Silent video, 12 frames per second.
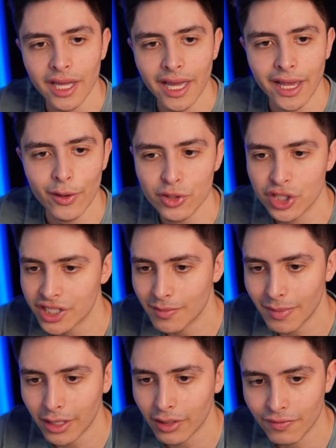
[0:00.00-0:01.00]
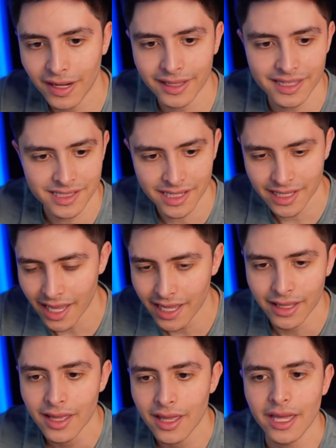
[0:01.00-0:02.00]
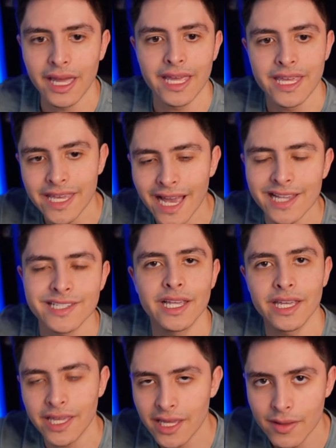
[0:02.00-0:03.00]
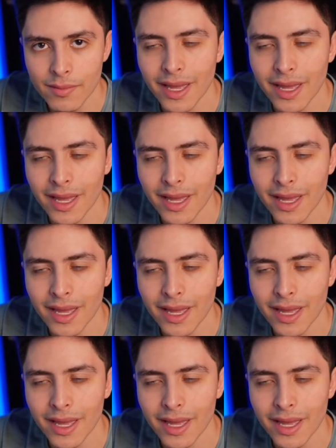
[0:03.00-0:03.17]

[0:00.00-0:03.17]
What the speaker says: It was just a matter of fact that saying, hey, him